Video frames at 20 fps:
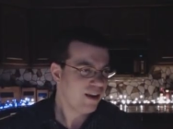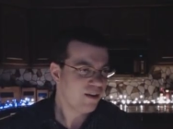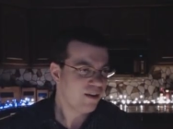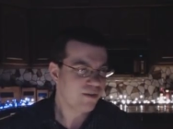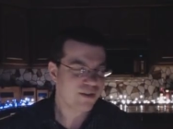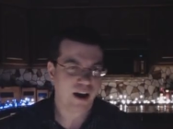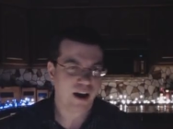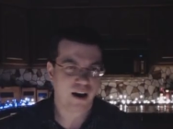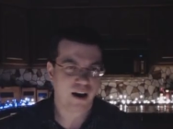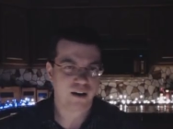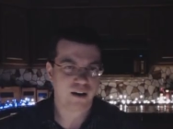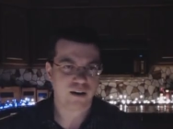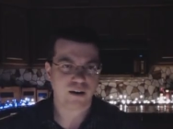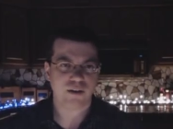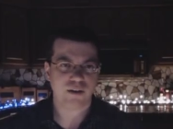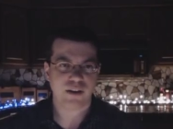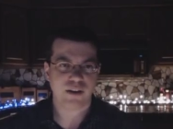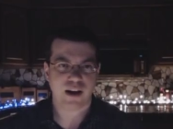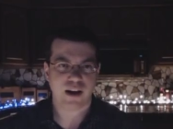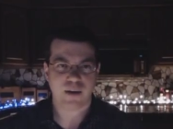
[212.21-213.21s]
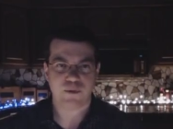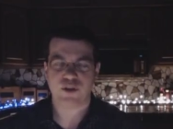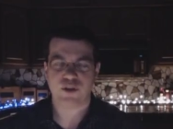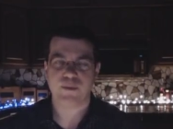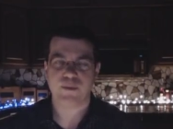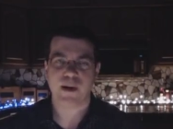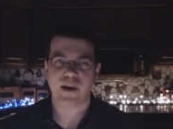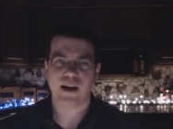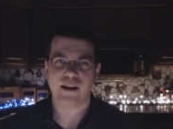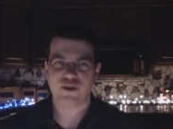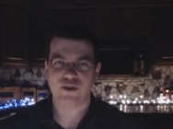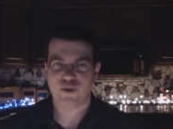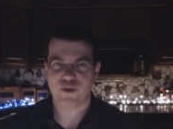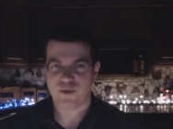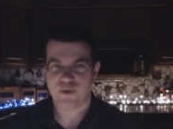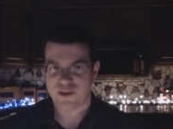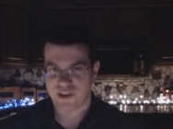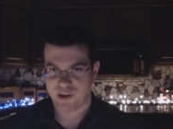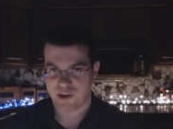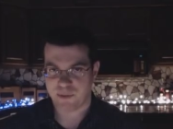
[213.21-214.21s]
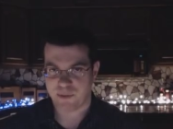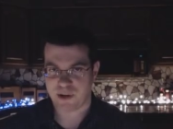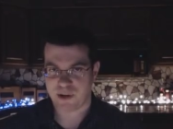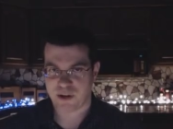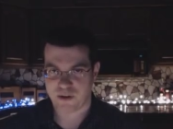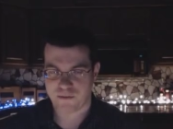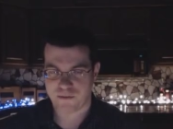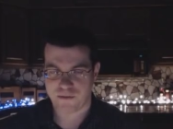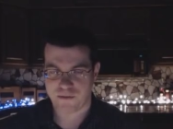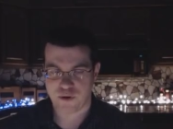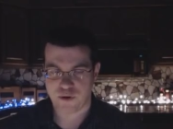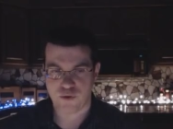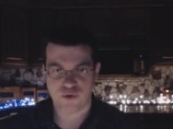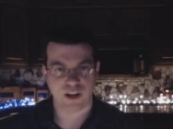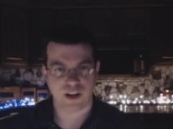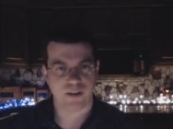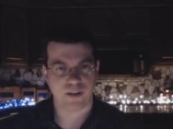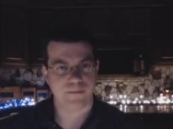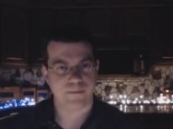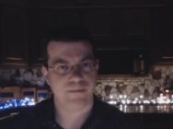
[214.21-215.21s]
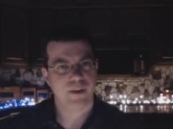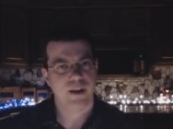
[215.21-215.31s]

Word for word: you know, the article that I'm responding to is a little bit confusing.